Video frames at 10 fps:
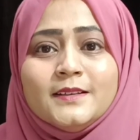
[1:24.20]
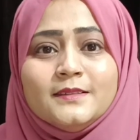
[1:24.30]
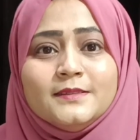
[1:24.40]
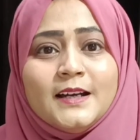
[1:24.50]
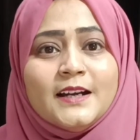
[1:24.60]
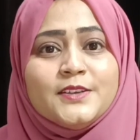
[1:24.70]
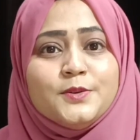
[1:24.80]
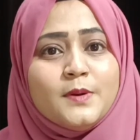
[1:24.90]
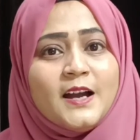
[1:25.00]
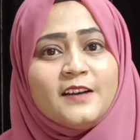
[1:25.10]
that
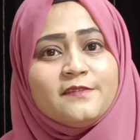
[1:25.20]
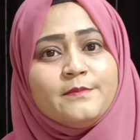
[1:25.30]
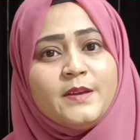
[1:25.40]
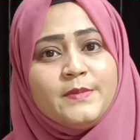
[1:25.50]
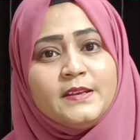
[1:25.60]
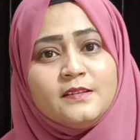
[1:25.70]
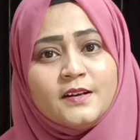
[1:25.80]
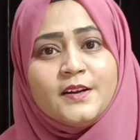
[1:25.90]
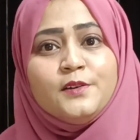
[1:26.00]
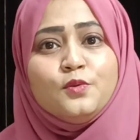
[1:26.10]
you have maybe
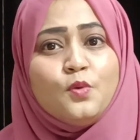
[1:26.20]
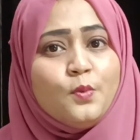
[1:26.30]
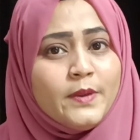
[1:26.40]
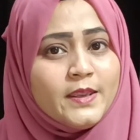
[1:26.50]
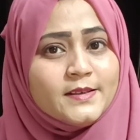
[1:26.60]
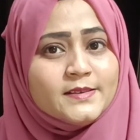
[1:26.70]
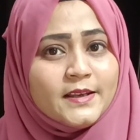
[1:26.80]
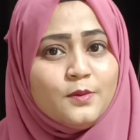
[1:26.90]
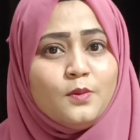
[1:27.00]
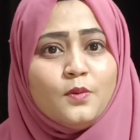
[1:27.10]
learned 2 weeks
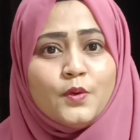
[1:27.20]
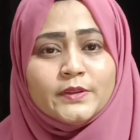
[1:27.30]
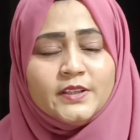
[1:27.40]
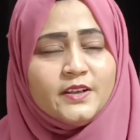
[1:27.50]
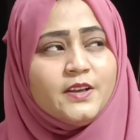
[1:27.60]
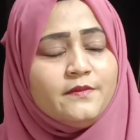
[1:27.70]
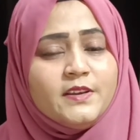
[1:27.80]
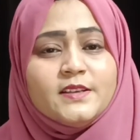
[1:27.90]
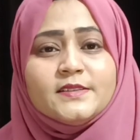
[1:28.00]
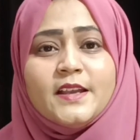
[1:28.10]
ago or 3
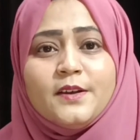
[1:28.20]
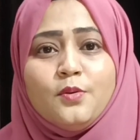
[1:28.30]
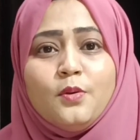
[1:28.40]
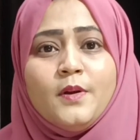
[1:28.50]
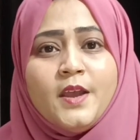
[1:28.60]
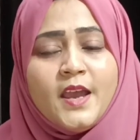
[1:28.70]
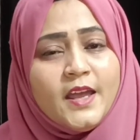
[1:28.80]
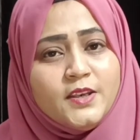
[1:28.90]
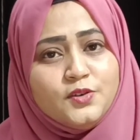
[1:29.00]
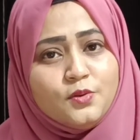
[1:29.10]
weeks ago,
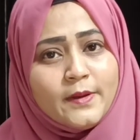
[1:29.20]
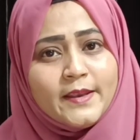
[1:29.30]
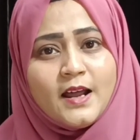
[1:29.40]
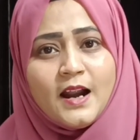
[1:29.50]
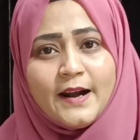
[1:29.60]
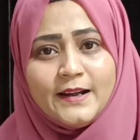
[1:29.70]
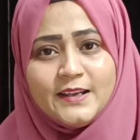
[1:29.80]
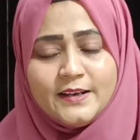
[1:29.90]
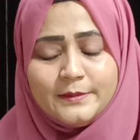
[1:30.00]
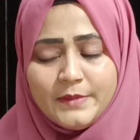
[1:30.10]
and you can
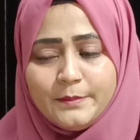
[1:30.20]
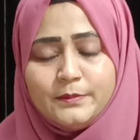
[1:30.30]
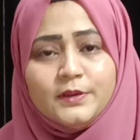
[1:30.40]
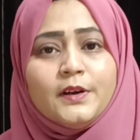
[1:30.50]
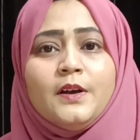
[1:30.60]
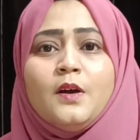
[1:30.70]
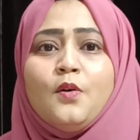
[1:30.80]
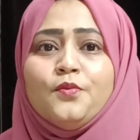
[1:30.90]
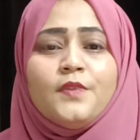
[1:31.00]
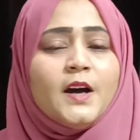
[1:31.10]
hardly remember
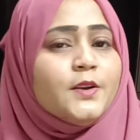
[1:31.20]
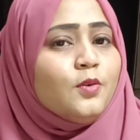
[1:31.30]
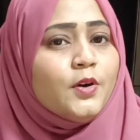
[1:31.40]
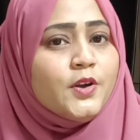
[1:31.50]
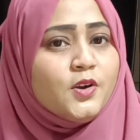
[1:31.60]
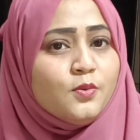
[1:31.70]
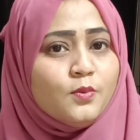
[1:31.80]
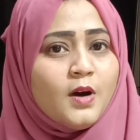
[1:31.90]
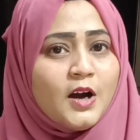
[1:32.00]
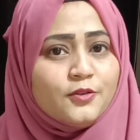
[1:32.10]
1 or 2
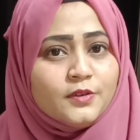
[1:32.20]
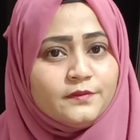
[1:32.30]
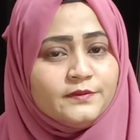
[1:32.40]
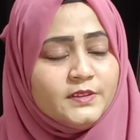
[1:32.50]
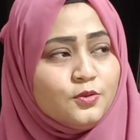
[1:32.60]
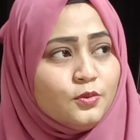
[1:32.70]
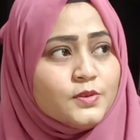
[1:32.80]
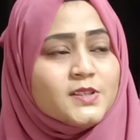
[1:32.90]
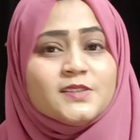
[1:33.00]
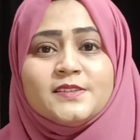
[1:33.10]
out of
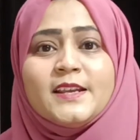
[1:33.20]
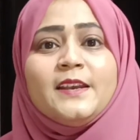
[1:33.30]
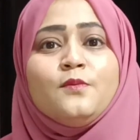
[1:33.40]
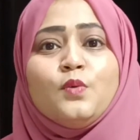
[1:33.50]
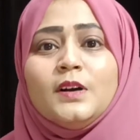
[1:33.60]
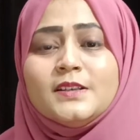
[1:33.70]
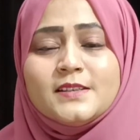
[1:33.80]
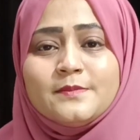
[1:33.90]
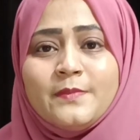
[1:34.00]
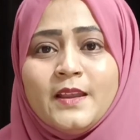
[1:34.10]
those 10
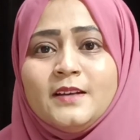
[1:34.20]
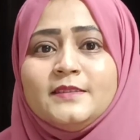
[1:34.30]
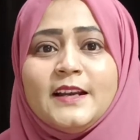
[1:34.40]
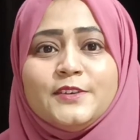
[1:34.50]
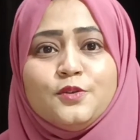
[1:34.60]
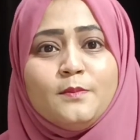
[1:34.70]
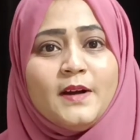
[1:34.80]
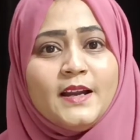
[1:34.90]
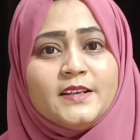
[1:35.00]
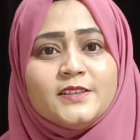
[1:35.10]
words that you
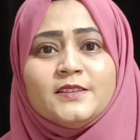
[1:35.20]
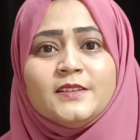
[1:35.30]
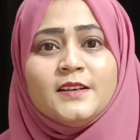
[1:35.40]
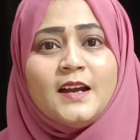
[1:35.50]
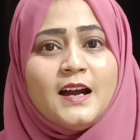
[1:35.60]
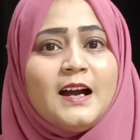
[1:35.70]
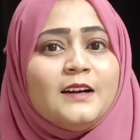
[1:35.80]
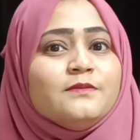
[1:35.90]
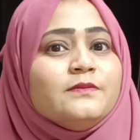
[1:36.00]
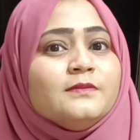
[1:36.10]
might
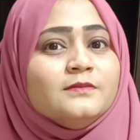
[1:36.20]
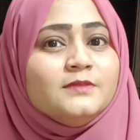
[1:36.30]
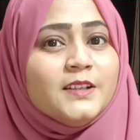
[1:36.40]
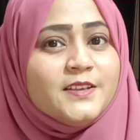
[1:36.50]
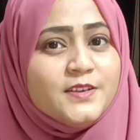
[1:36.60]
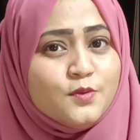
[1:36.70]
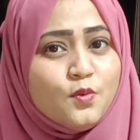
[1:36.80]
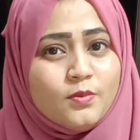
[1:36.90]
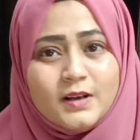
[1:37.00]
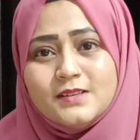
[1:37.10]
have the new
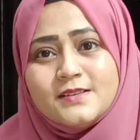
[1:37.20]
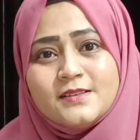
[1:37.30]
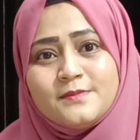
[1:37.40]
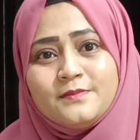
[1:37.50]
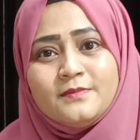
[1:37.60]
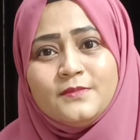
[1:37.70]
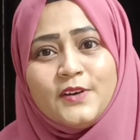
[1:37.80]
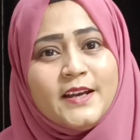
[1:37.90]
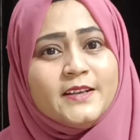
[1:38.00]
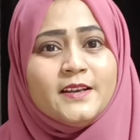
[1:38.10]
words,
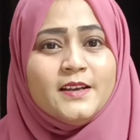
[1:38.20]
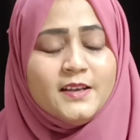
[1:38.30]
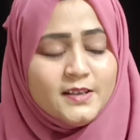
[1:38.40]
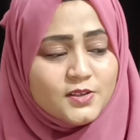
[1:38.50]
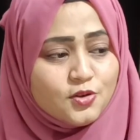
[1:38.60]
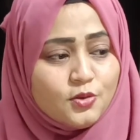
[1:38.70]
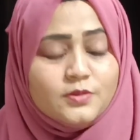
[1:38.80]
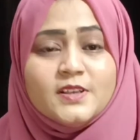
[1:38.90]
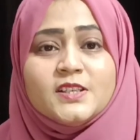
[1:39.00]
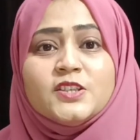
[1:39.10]
right? So
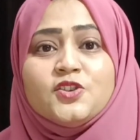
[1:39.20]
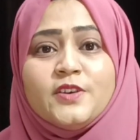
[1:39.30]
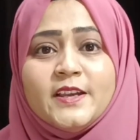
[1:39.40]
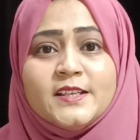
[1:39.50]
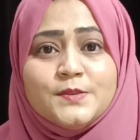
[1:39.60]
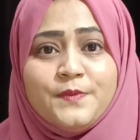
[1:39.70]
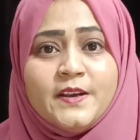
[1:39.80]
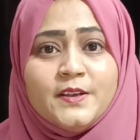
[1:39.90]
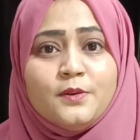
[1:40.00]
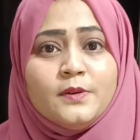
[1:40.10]
this today's
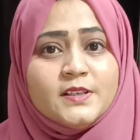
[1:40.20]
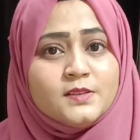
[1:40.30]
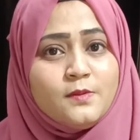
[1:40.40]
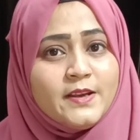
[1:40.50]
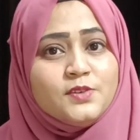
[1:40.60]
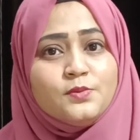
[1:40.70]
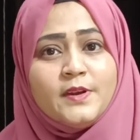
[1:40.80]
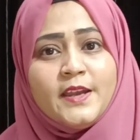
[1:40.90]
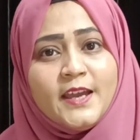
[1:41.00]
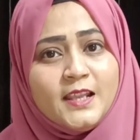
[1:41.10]
video is going to
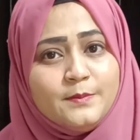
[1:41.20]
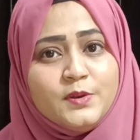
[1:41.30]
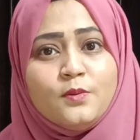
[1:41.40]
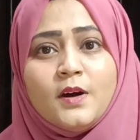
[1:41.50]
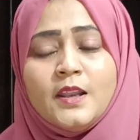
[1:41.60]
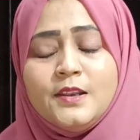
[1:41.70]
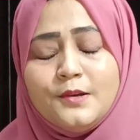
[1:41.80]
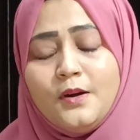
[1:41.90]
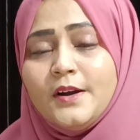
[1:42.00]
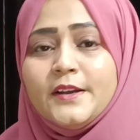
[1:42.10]
help you a
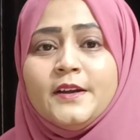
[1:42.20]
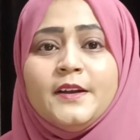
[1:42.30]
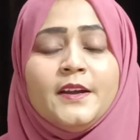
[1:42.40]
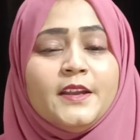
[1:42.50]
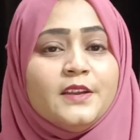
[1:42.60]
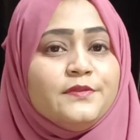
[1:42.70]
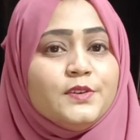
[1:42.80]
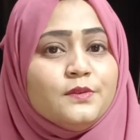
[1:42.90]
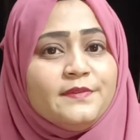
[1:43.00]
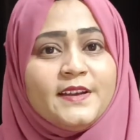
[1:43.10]
lot if
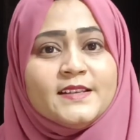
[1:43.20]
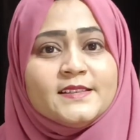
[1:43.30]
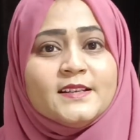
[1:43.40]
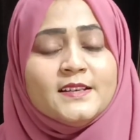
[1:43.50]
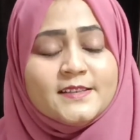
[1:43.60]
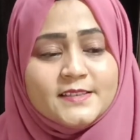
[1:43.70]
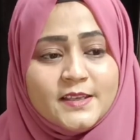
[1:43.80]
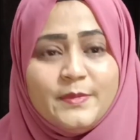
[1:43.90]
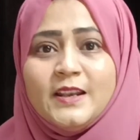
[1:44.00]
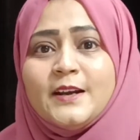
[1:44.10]
you face
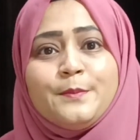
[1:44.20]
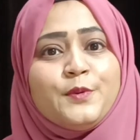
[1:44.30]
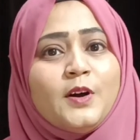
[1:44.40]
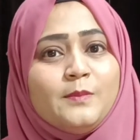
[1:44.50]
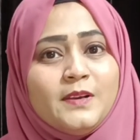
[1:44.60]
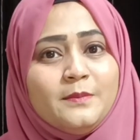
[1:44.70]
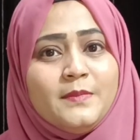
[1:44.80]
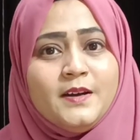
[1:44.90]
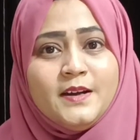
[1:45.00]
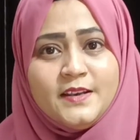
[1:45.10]
similar problem.
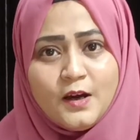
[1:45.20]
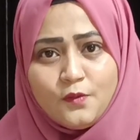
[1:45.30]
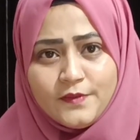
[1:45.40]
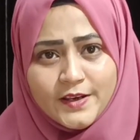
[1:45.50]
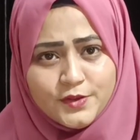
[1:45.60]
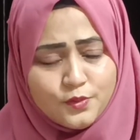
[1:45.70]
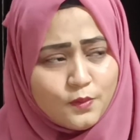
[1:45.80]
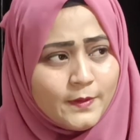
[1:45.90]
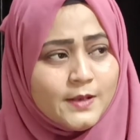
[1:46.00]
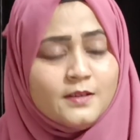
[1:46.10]
Now when you
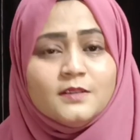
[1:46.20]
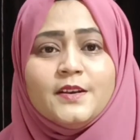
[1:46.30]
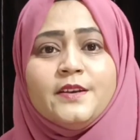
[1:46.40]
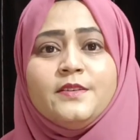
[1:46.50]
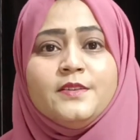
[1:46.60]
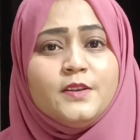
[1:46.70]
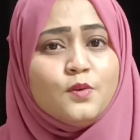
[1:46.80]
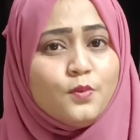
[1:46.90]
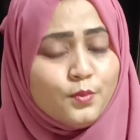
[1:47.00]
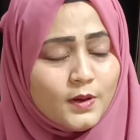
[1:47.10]
will learn new
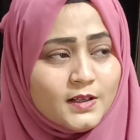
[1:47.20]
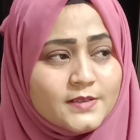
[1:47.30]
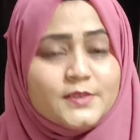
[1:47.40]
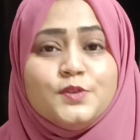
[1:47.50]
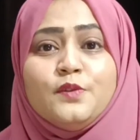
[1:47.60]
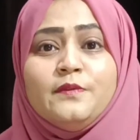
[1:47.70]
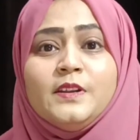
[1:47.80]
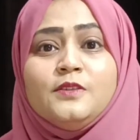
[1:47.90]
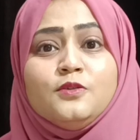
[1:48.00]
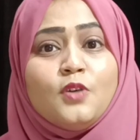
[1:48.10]
words, you
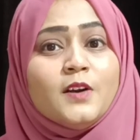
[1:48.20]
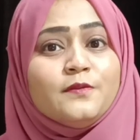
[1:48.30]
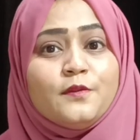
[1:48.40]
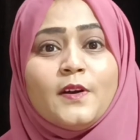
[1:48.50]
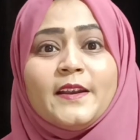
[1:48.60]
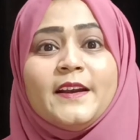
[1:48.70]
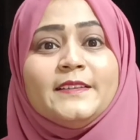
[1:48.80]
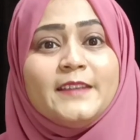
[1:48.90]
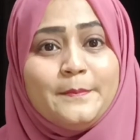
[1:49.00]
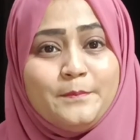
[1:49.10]
will not
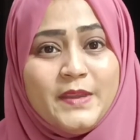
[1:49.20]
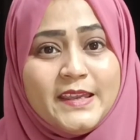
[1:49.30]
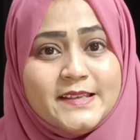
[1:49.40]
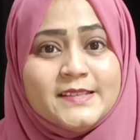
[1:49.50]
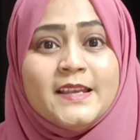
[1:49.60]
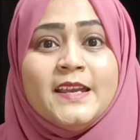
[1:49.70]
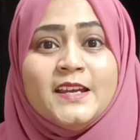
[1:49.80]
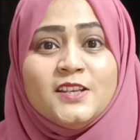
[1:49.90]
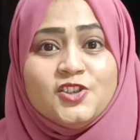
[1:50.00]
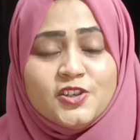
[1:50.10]
forget them, because
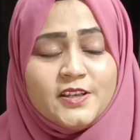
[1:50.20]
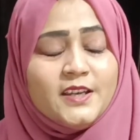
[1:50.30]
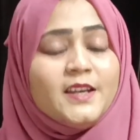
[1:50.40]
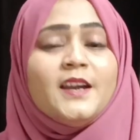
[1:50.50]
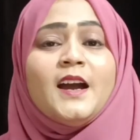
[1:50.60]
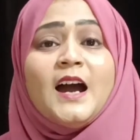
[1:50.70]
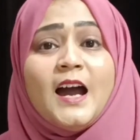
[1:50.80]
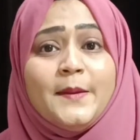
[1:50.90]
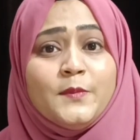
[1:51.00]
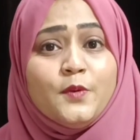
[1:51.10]
today
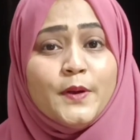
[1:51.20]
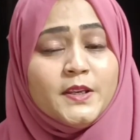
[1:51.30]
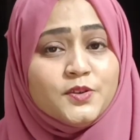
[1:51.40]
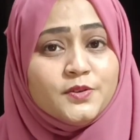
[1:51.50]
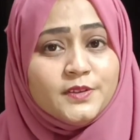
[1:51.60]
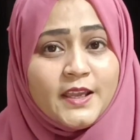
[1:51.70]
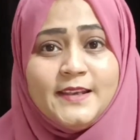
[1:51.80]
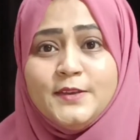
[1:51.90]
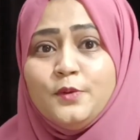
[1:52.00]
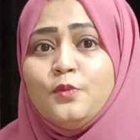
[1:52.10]
I am going to tell
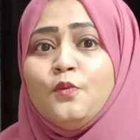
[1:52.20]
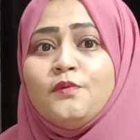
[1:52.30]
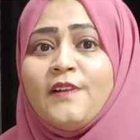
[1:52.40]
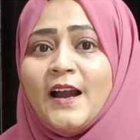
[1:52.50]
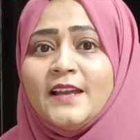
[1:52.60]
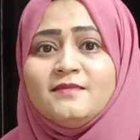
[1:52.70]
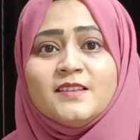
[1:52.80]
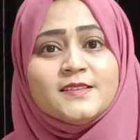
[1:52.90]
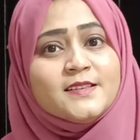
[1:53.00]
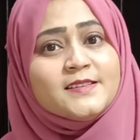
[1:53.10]
you why
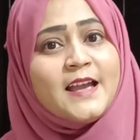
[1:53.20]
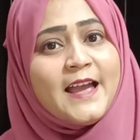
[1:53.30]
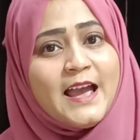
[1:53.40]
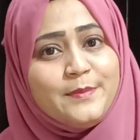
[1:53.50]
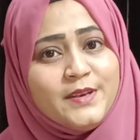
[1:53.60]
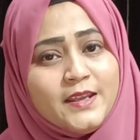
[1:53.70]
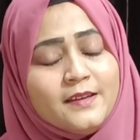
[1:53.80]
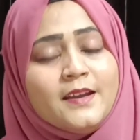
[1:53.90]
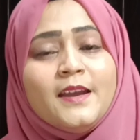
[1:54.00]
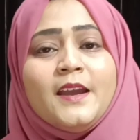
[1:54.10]
this is
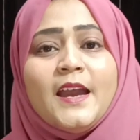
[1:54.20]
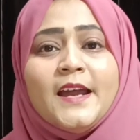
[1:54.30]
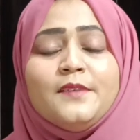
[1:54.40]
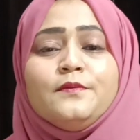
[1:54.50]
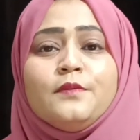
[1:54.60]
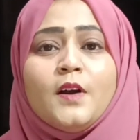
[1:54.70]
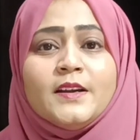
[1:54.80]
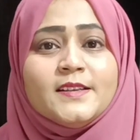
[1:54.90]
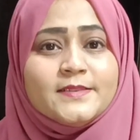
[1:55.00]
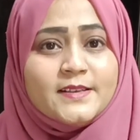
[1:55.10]
happening and
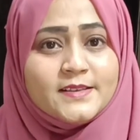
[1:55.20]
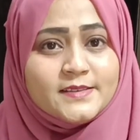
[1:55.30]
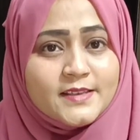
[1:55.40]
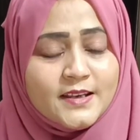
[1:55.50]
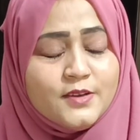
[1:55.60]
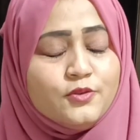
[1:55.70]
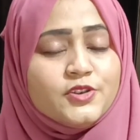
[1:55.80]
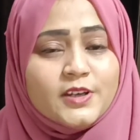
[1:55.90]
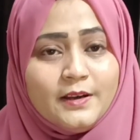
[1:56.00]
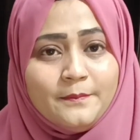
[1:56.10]
what is the
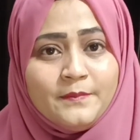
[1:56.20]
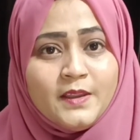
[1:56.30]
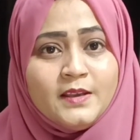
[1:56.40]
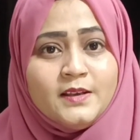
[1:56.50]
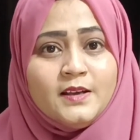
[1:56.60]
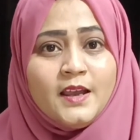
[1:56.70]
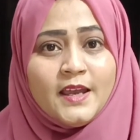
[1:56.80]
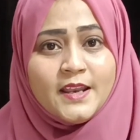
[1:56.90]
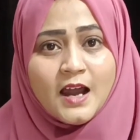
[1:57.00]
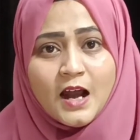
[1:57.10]
solution
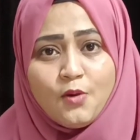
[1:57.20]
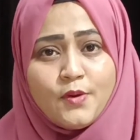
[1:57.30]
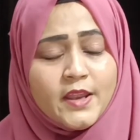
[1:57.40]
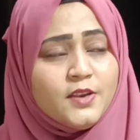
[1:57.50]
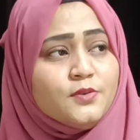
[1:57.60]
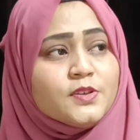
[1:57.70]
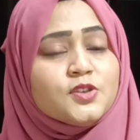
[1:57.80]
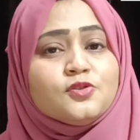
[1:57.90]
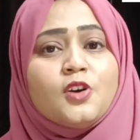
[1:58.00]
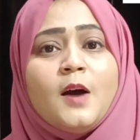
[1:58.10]
and how can you
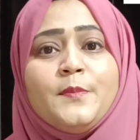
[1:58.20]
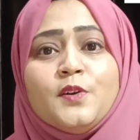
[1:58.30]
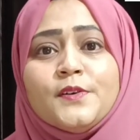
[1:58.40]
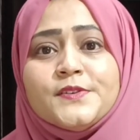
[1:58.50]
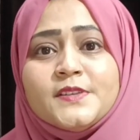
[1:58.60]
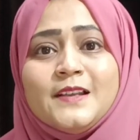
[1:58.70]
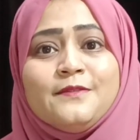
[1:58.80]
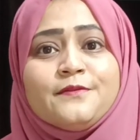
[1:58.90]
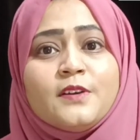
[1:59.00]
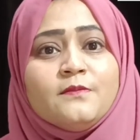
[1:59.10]
stop yourself
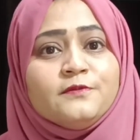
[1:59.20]
from